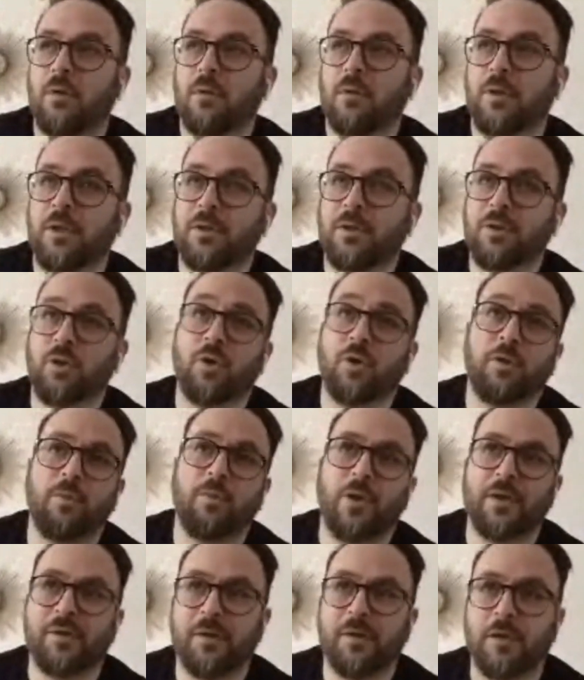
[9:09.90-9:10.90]

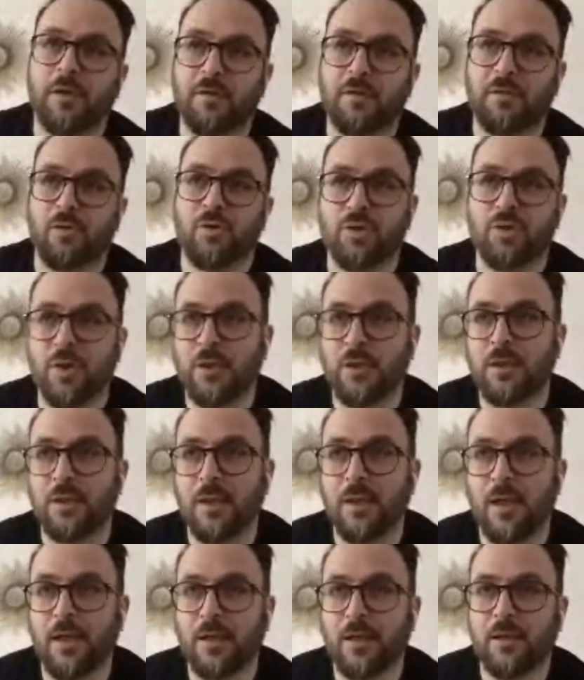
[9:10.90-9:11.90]
universities usually
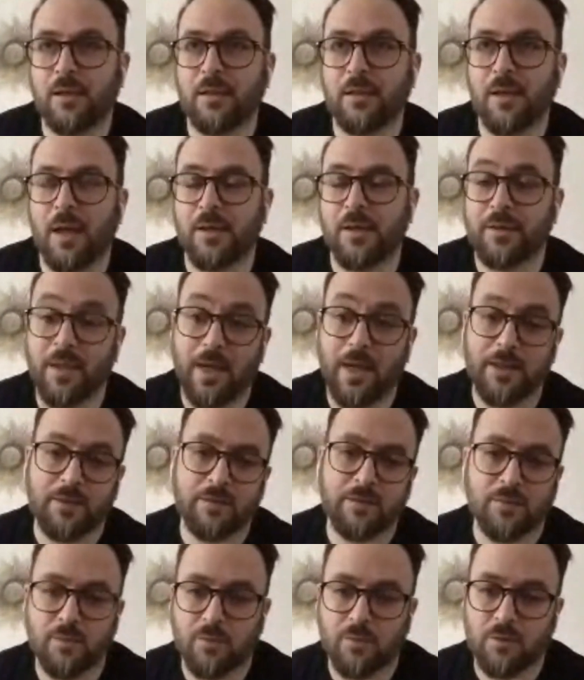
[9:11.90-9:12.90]
like at
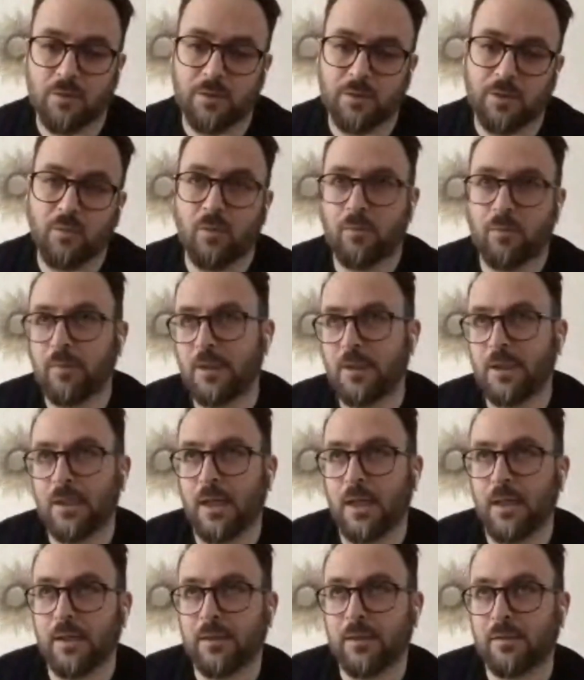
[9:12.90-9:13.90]
night, or it will be
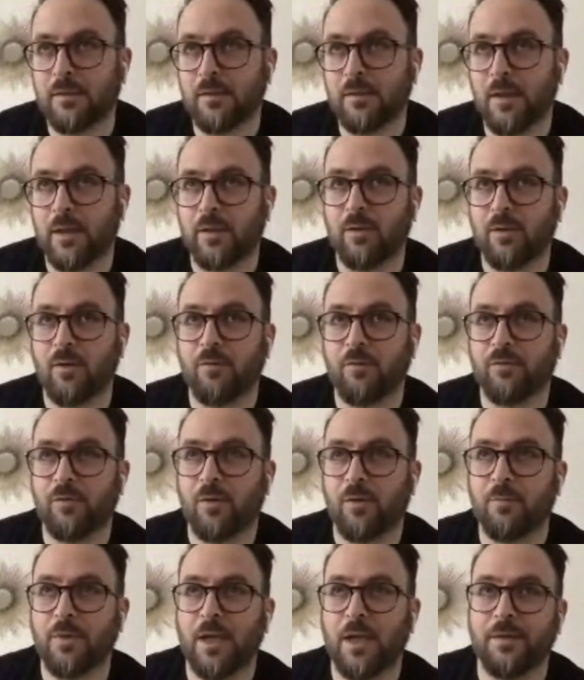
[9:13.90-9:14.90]
like I don't know
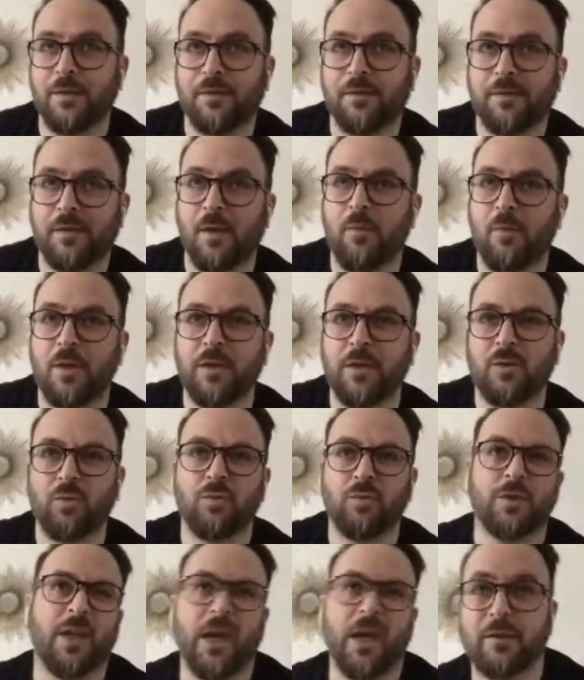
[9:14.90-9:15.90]
from like 7
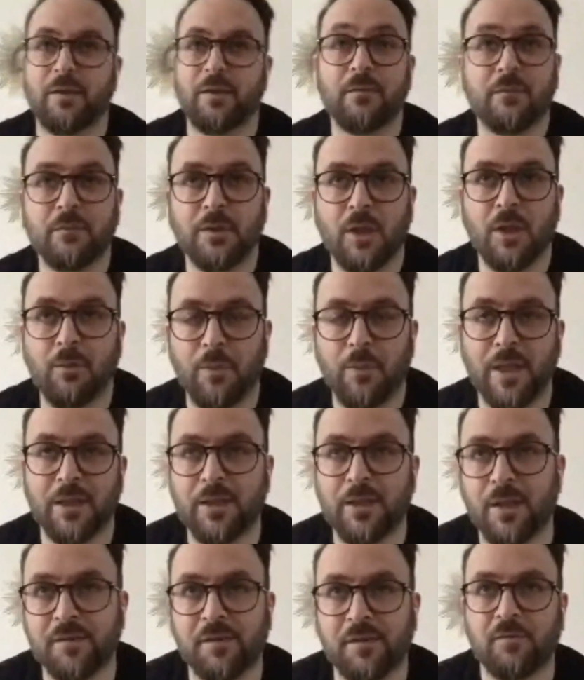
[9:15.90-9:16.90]
to 10. My
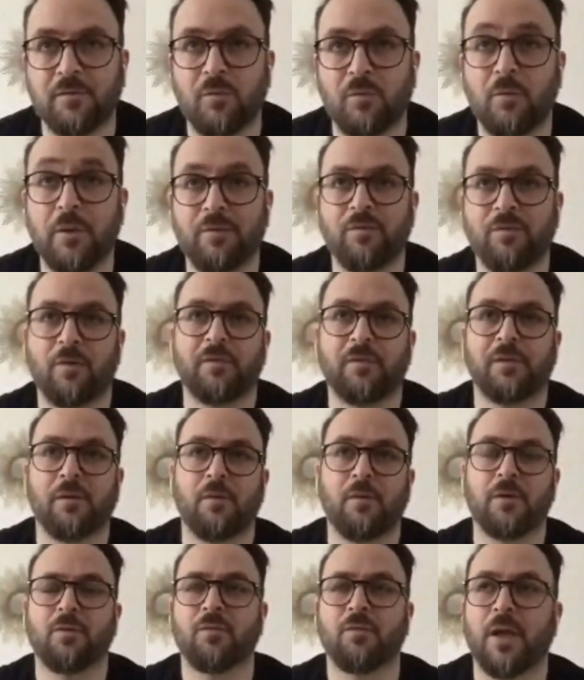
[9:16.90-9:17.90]
classes will be from
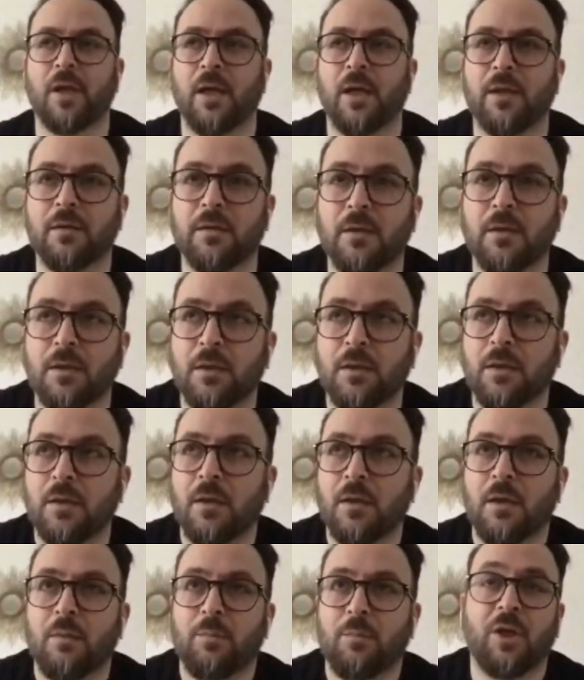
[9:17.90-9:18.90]
7 to 10
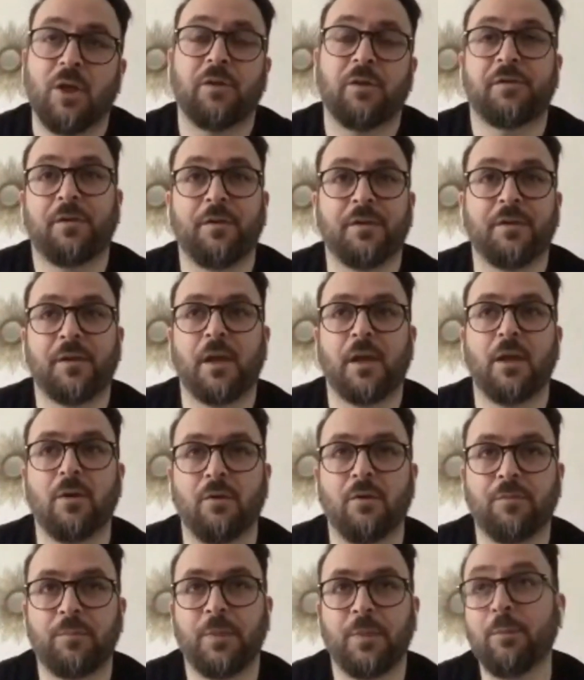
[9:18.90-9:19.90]
because there is a lot
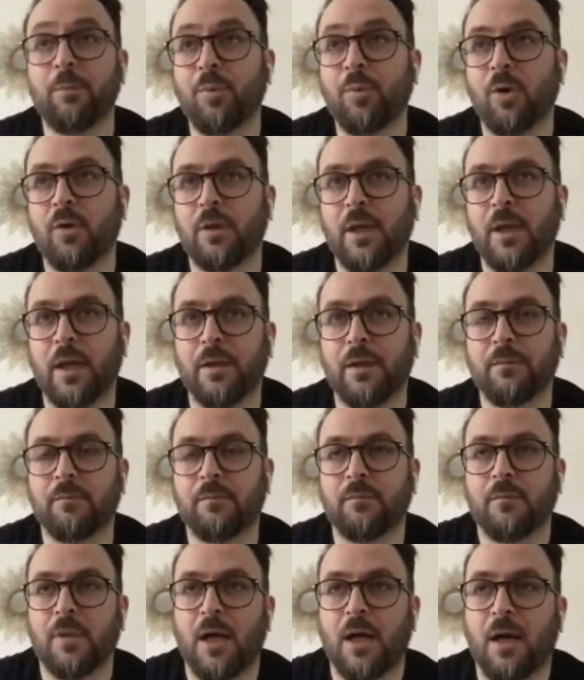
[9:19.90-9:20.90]
of people that
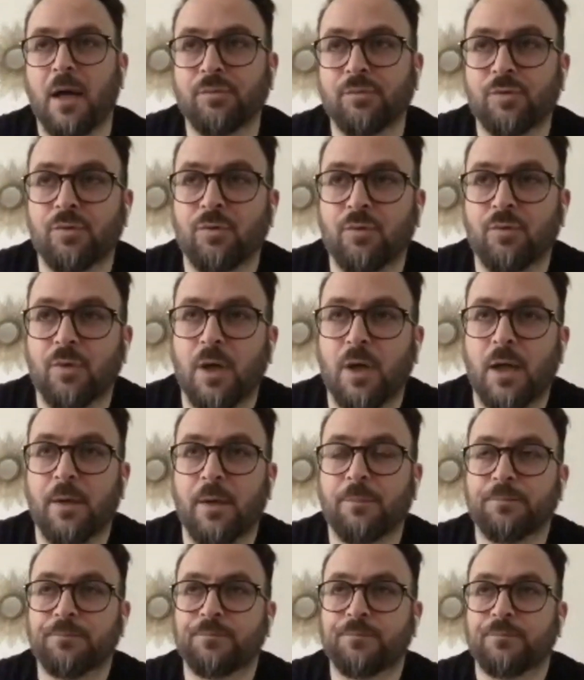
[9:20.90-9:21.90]
have
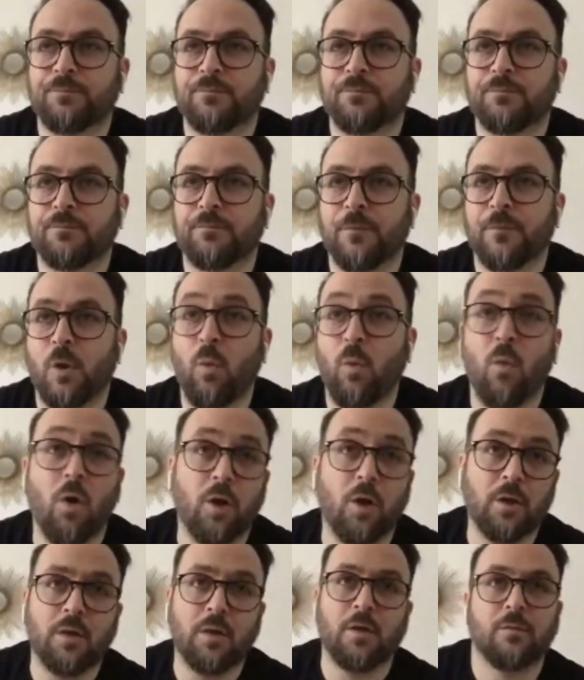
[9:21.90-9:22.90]
to
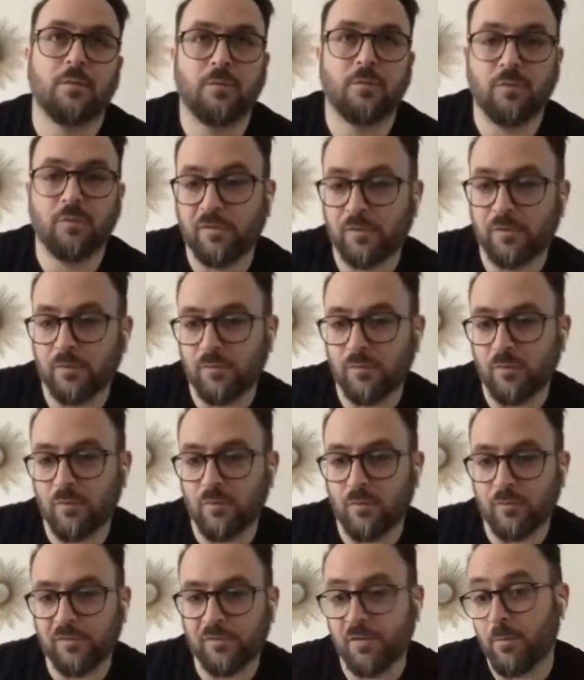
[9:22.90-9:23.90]
work to
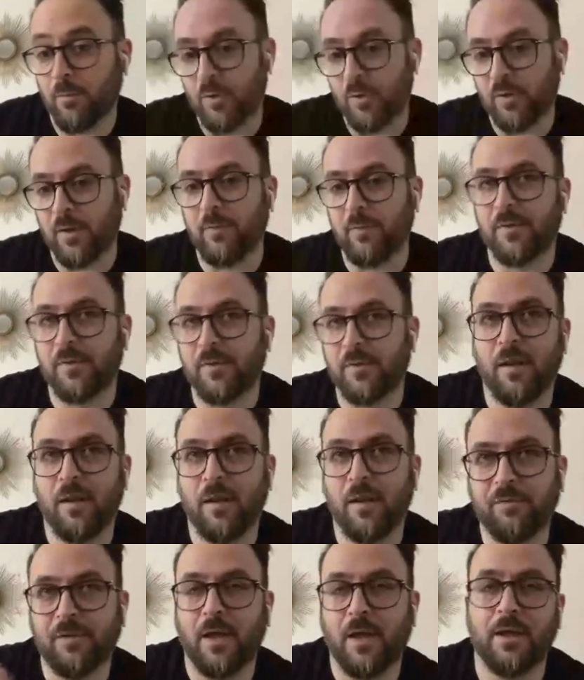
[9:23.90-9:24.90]
support
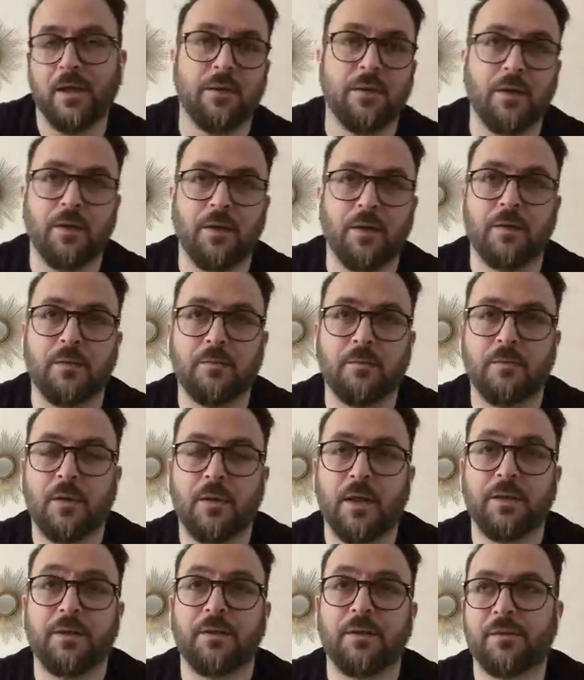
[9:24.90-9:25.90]
themselves and
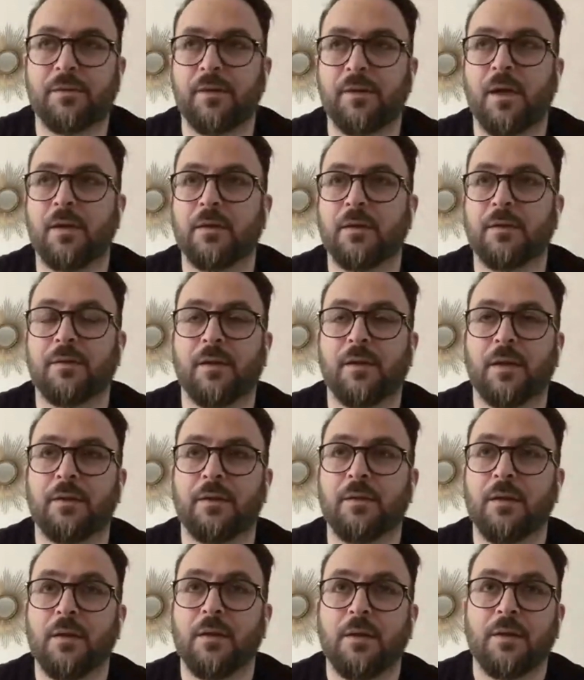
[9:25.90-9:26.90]
their studies,
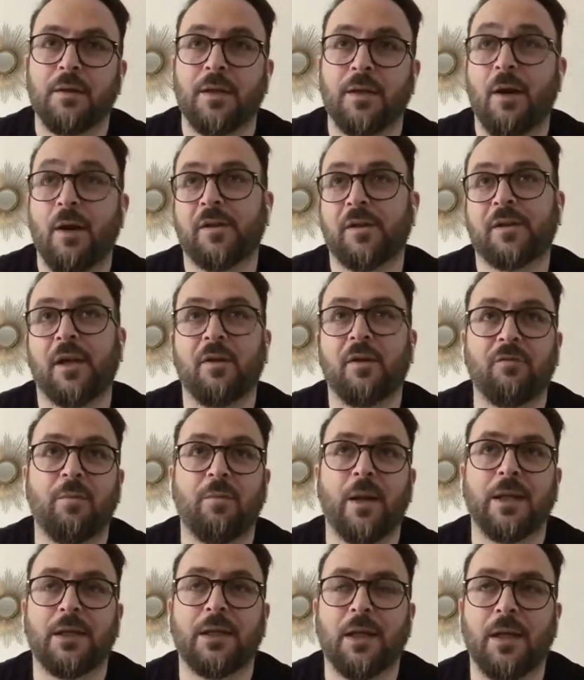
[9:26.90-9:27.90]
and that was kind of
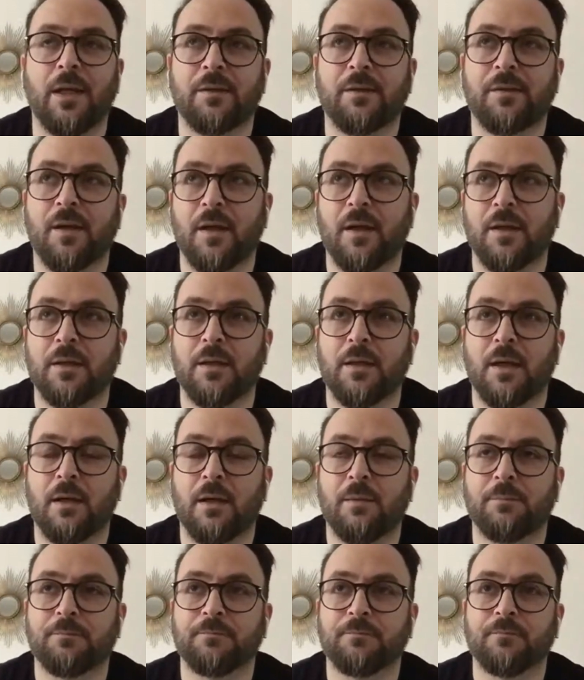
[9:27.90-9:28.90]
my case.
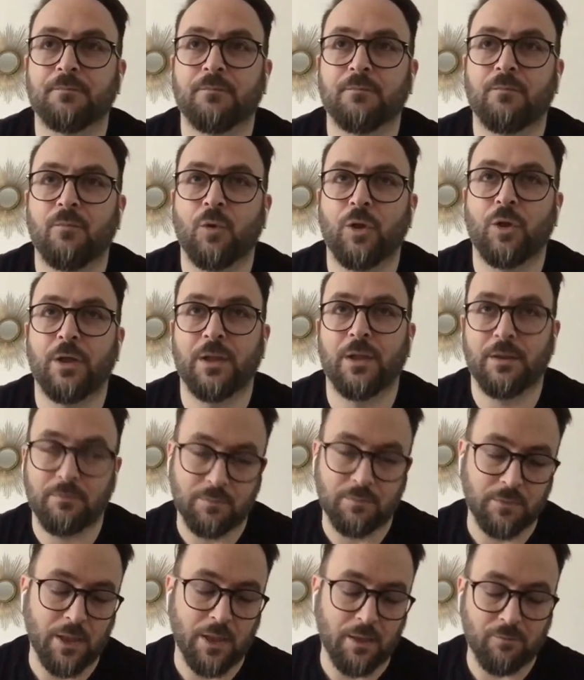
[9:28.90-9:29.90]
We didn't
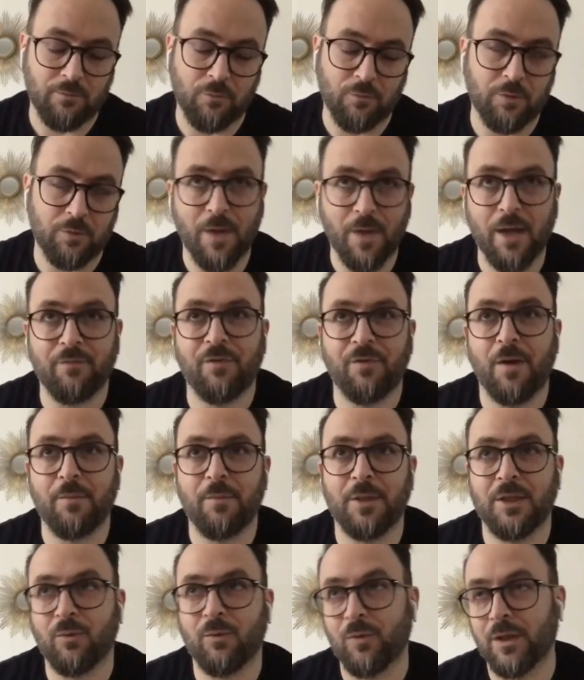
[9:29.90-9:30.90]
like with my
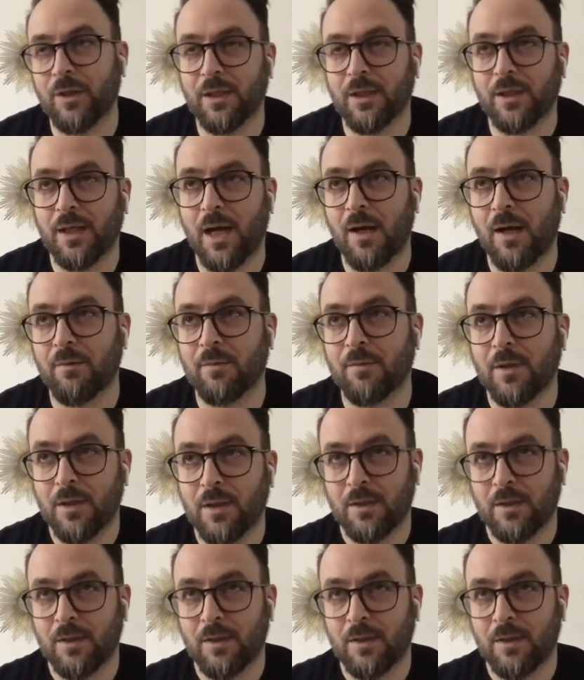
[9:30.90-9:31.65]
family we didn't have